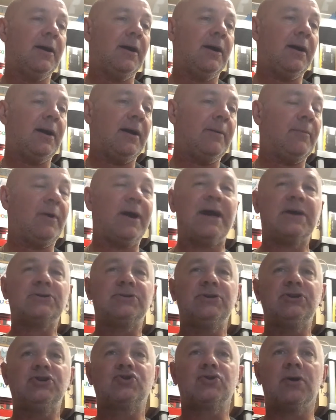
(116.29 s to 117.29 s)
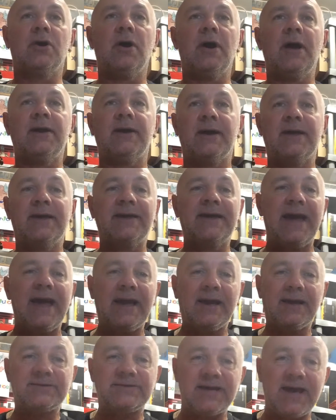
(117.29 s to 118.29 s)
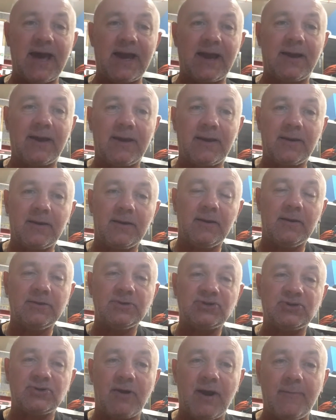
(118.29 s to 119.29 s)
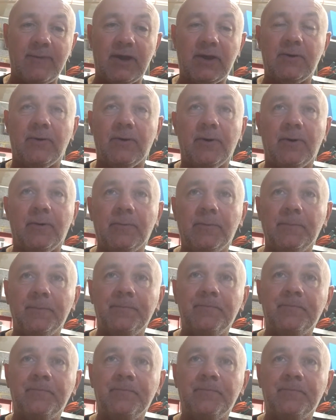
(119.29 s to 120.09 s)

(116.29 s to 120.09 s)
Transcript: I actually tried a Kangatech ceramic coil,